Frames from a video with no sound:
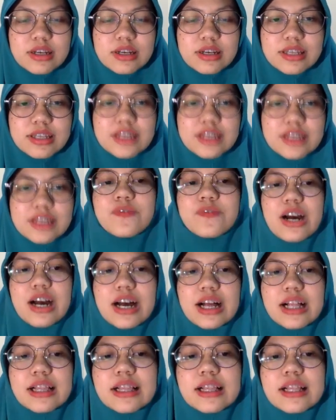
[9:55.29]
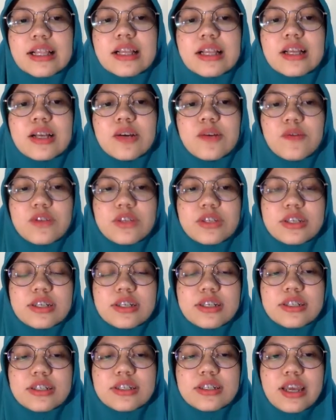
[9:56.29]
test file, which
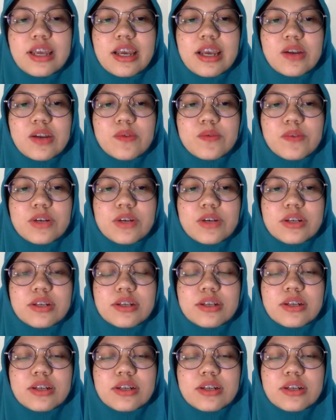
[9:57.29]
is the hello world